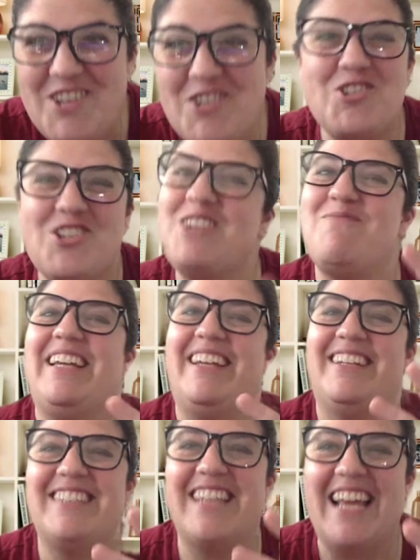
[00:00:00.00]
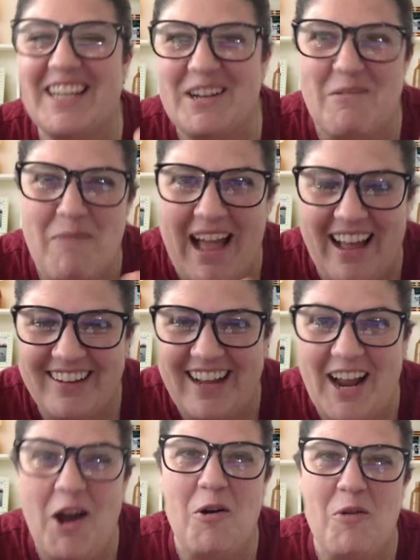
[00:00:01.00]
you should be taken aback.
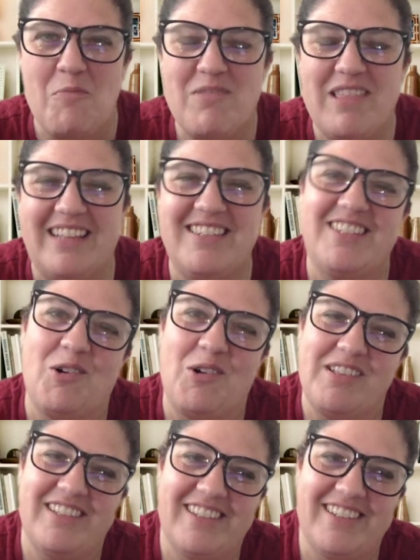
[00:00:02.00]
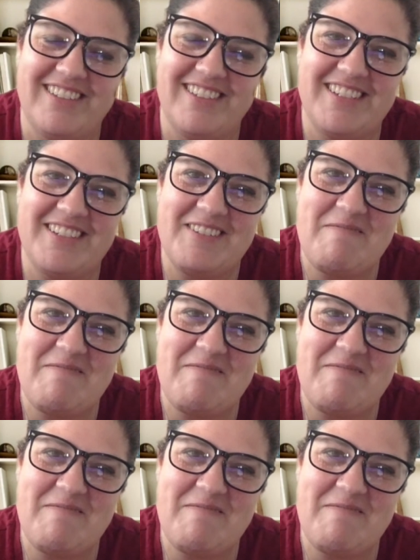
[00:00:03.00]
I hope that's the goal, at least.